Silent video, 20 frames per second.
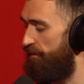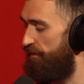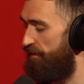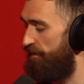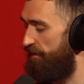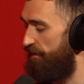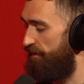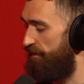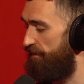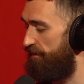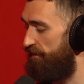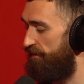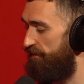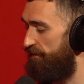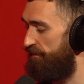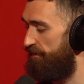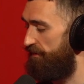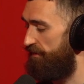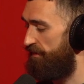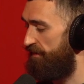
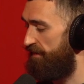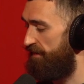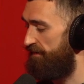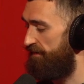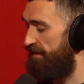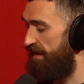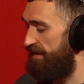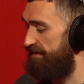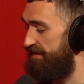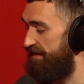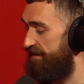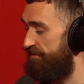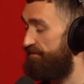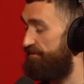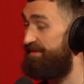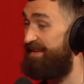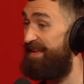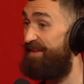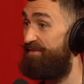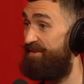the idea
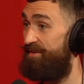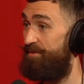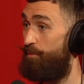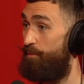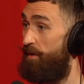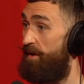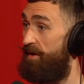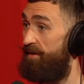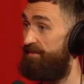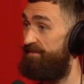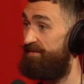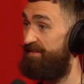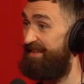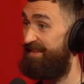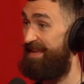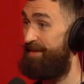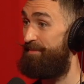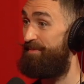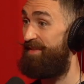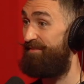of giving as well,
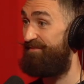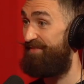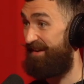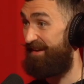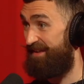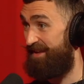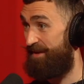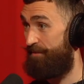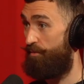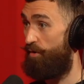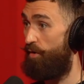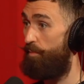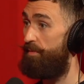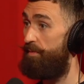keeping that vacuum